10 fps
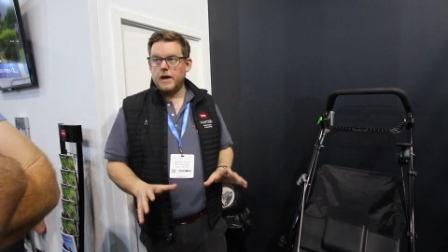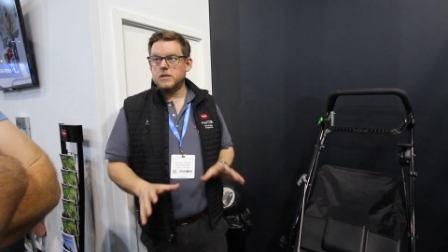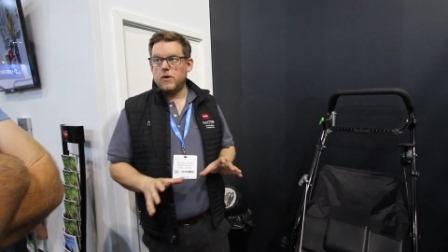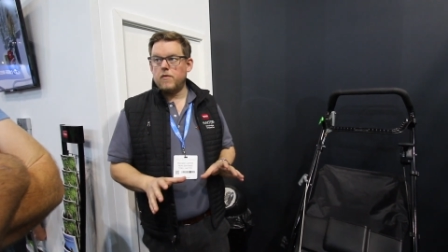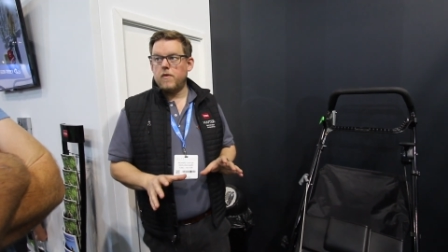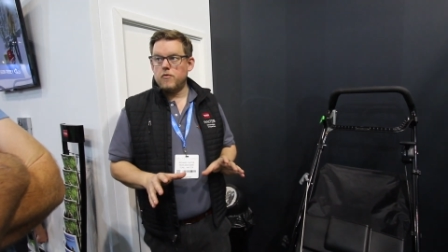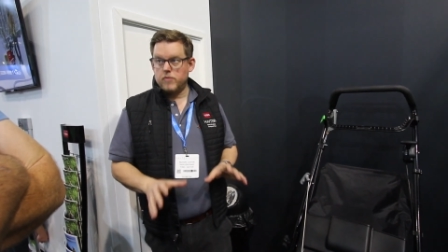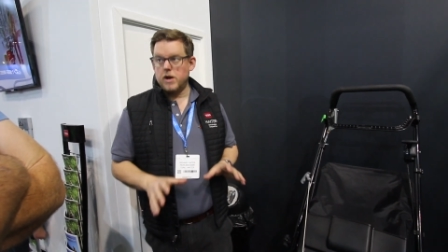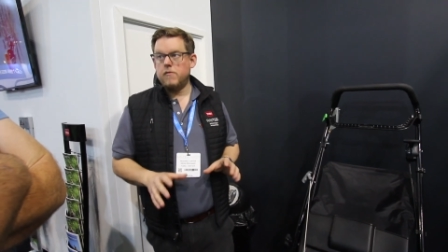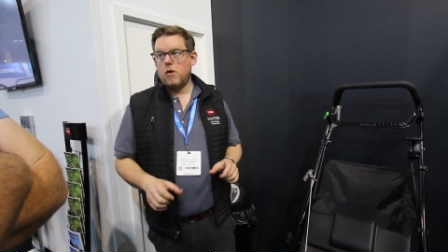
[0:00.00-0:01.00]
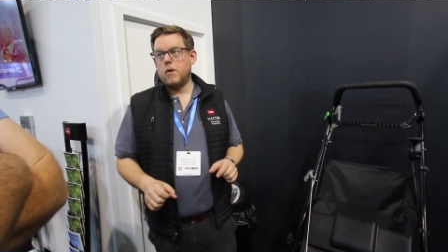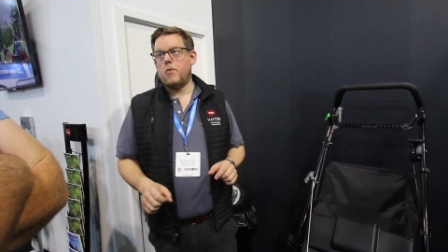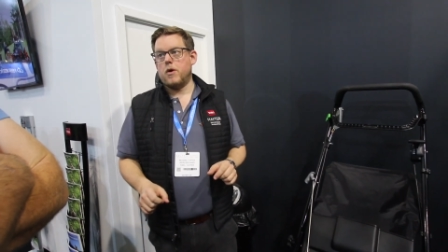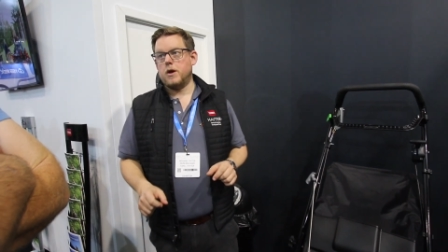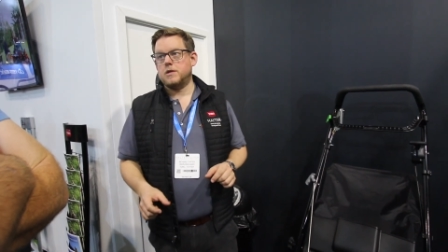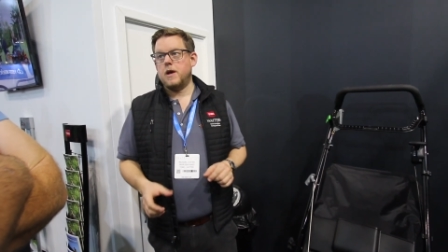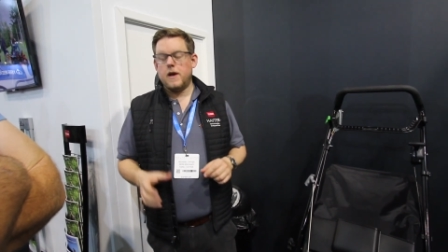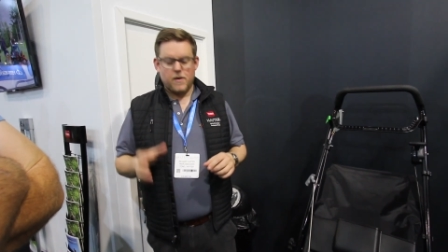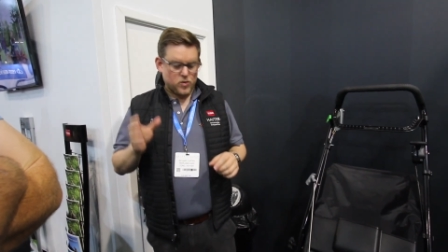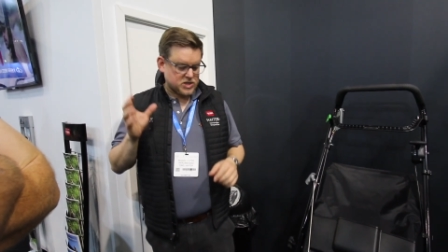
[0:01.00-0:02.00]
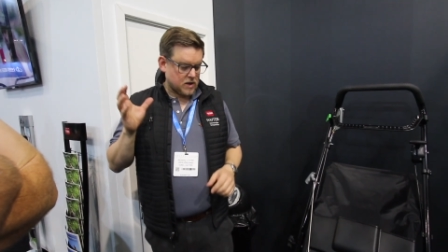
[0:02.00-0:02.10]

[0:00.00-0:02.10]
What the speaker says: as a rear roller product, which